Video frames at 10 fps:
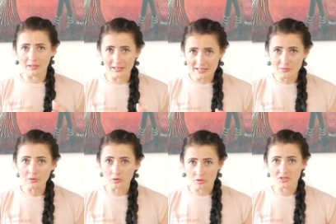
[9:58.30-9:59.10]
it
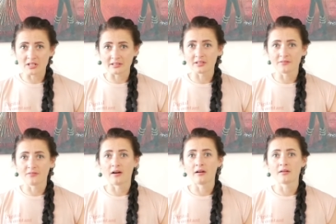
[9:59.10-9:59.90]
will cost
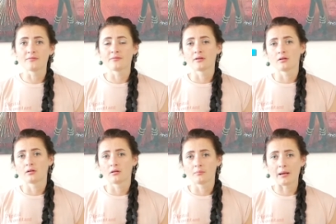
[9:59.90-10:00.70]
£95
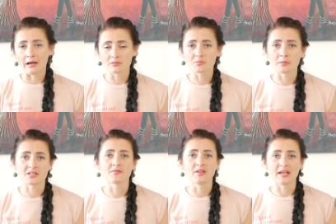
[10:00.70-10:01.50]

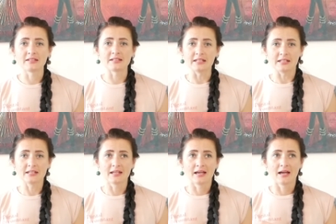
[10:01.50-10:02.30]
plus VAT,
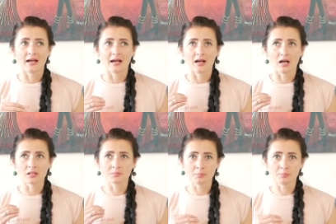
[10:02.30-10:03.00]
and